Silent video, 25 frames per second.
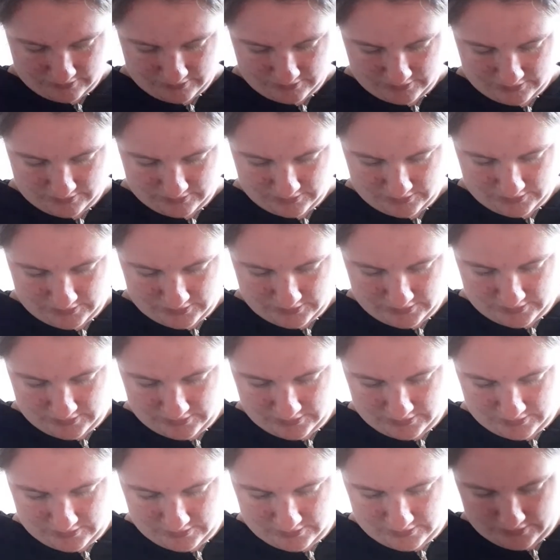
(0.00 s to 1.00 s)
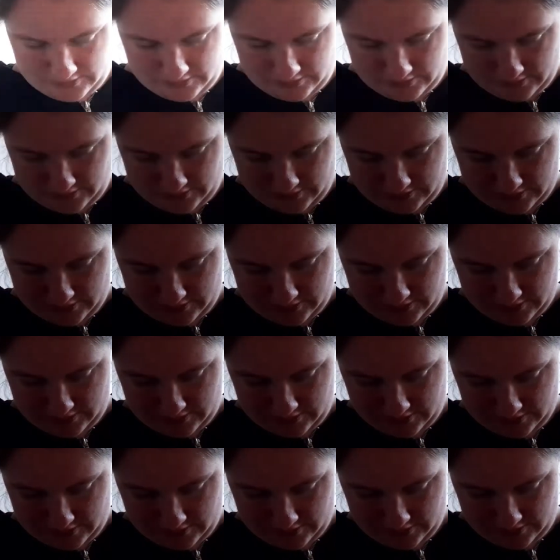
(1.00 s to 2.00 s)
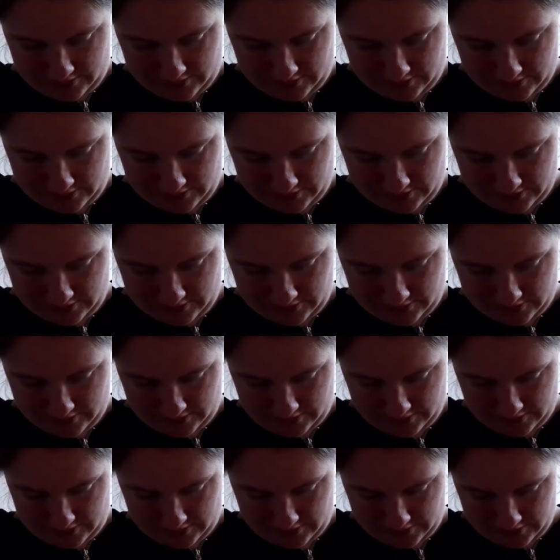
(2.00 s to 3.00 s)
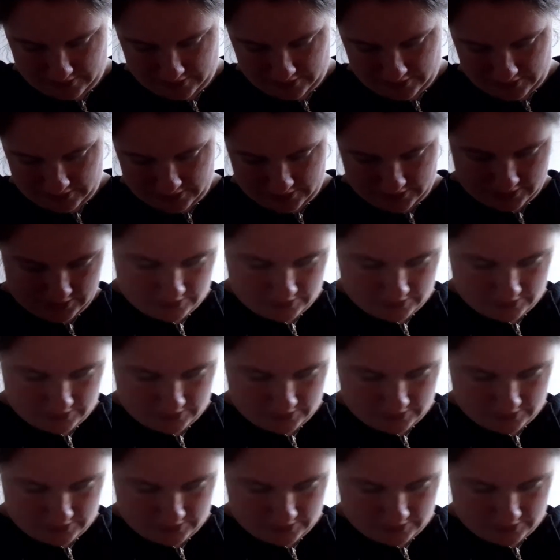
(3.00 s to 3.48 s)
(no one is talking)